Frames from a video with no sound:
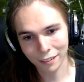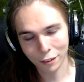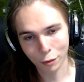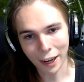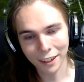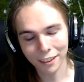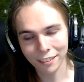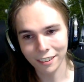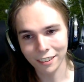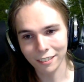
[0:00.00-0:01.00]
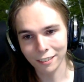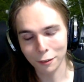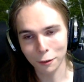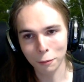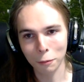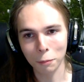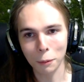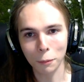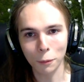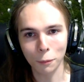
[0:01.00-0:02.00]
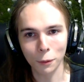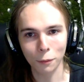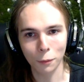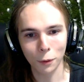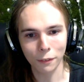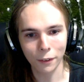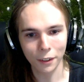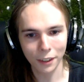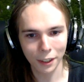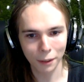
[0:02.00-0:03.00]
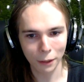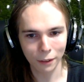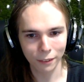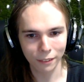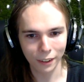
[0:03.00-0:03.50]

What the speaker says: Dracus and his little group of people were talking about